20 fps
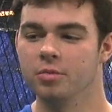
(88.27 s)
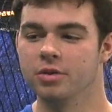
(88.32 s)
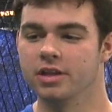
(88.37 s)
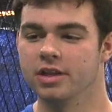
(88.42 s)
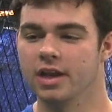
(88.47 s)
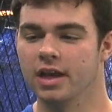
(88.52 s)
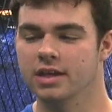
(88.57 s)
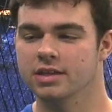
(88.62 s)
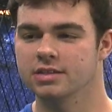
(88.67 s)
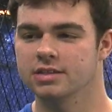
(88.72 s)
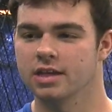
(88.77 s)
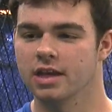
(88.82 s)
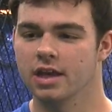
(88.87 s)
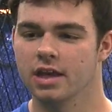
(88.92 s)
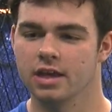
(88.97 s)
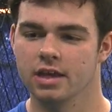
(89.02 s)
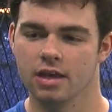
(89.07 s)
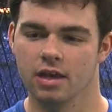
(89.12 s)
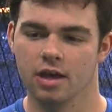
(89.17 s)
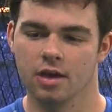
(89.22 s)
and the next
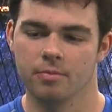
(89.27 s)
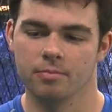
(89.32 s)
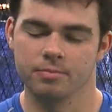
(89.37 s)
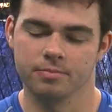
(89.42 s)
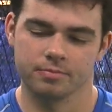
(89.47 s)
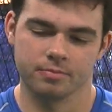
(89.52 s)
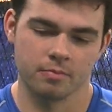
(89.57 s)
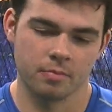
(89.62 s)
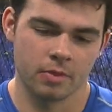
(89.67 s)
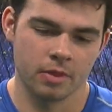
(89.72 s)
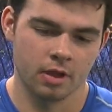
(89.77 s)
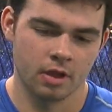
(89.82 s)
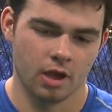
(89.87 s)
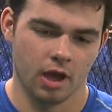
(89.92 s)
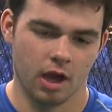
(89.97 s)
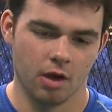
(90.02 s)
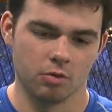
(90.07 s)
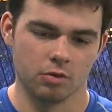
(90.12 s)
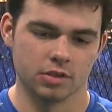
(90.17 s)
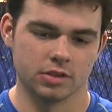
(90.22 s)
day
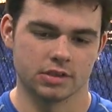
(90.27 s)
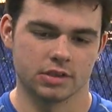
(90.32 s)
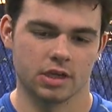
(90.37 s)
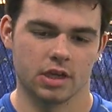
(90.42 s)
I was